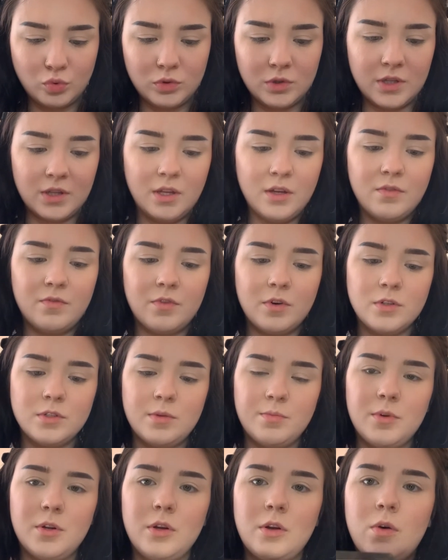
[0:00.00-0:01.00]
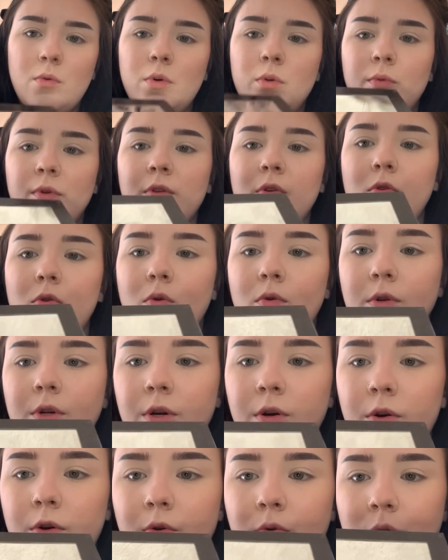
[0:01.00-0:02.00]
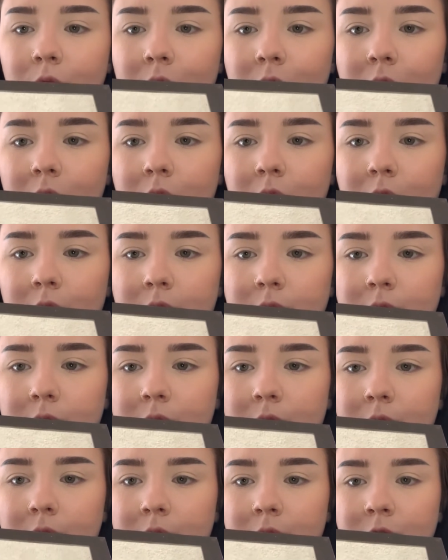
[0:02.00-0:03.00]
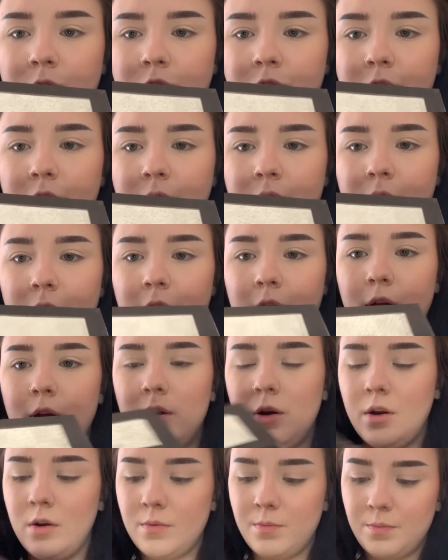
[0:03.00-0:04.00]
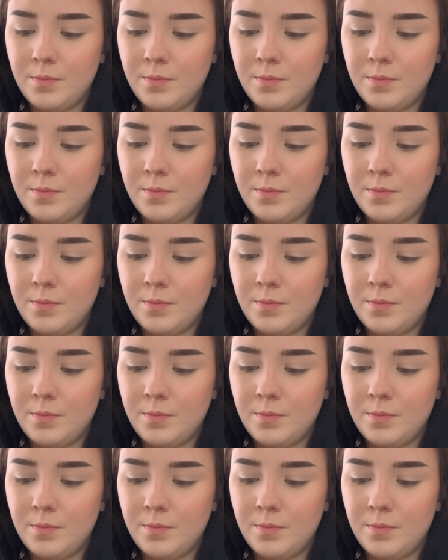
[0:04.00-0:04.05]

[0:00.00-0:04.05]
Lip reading: I think first I'm gonna go in with Golden Ochre. It's this shade right here.